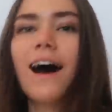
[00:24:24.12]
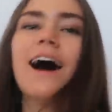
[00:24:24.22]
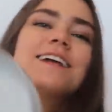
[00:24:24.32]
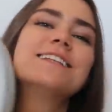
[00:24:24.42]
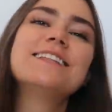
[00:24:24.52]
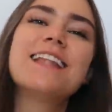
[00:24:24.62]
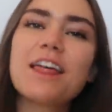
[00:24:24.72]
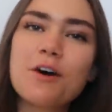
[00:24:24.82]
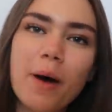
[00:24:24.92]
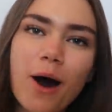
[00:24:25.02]

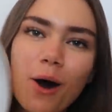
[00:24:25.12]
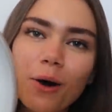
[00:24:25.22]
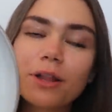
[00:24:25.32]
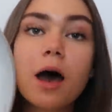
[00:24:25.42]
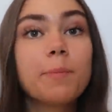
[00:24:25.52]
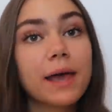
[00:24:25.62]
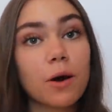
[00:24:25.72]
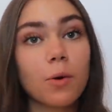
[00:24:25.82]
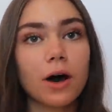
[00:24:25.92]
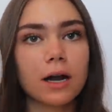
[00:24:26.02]
Another bowl, a
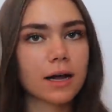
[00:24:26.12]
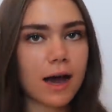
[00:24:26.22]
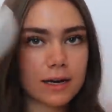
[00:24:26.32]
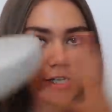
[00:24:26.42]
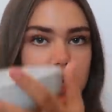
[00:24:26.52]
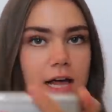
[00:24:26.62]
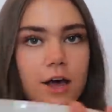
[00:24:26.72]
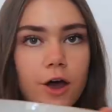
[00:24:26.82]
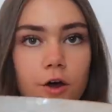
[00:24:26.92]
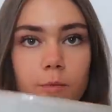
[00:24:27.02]
bigger one, kind of
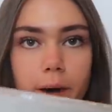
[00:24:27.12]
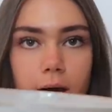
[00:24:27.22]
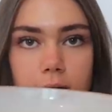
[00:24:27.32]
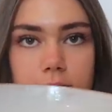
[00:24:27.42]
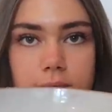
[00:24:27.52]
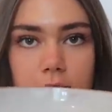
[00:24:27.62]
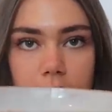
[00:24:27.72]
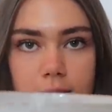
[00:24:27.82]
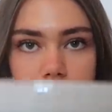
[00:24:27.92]
shallow, but a